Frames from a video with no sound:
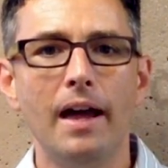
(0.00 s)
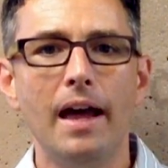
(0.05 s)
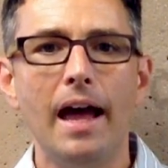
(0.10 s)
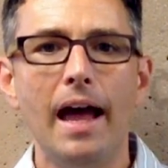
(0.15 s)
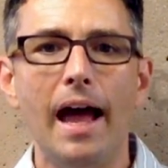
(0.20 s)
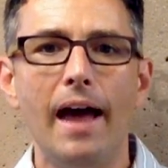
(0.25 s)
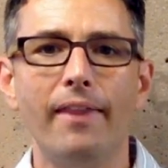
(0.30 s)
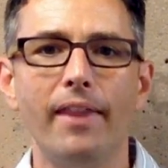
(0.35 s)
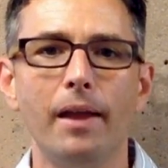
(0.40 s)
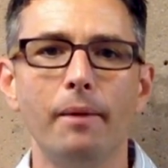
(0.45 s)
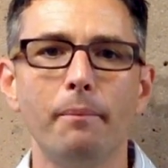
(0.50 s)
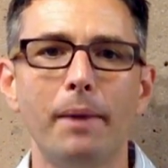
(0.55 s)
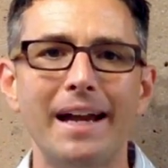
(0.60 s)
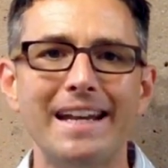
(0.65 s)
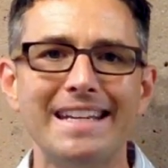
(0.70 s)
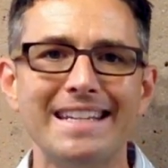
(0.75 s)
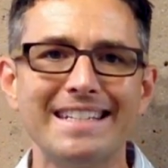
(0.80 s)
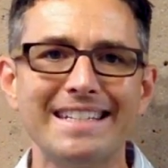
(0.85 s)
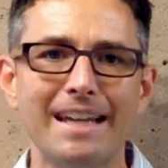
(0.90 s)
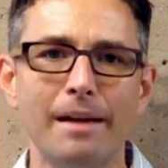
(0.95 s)
And then by
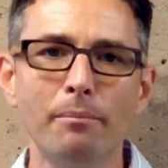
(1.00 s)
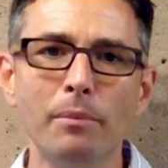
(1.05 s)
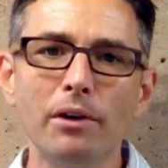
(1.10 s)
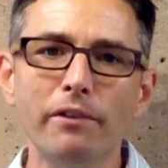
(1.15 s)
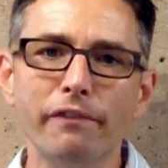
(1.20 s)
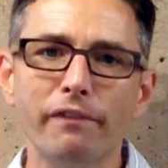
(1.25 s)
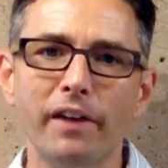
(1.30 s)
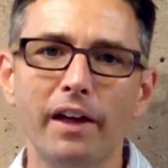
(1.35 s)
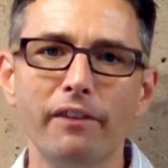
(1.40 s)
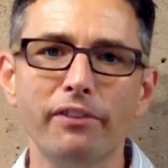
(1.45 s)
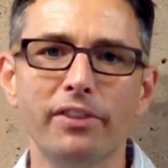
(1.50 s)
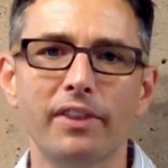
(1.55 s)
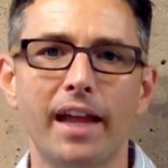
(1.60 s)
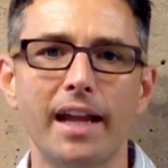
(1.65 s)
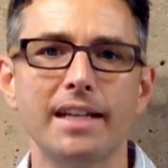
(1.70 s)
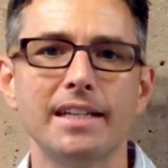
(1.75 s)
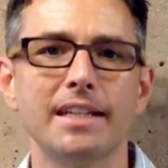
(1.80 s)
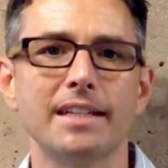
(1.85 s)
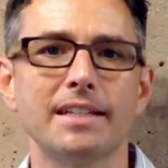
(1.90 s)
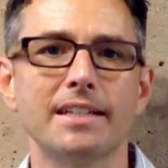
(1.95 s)
December 5th,
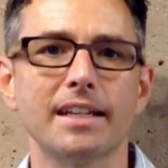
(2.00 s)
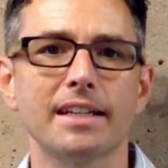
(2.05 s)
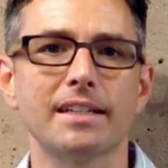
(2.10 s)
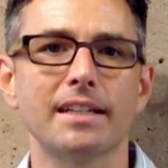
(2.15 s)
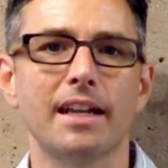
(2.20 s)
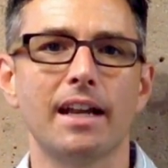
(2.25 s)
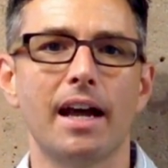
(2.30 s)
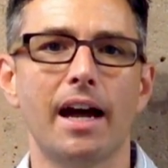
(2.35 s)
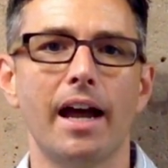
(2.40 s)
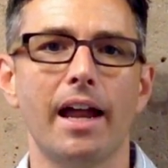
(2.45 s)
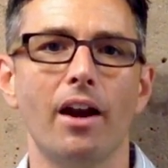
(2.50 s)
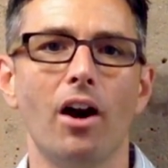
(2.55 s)
1969,